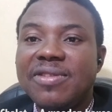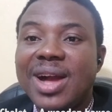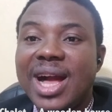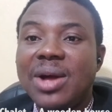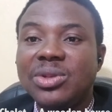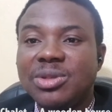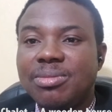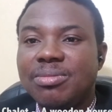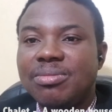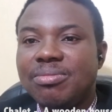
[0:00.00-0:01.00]
house
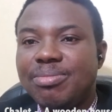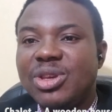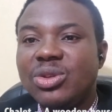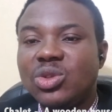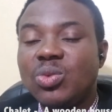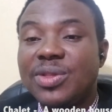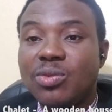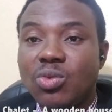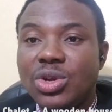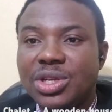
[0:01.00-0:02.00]
built with
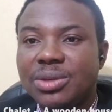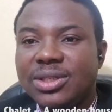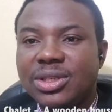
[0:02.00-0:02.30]
wood.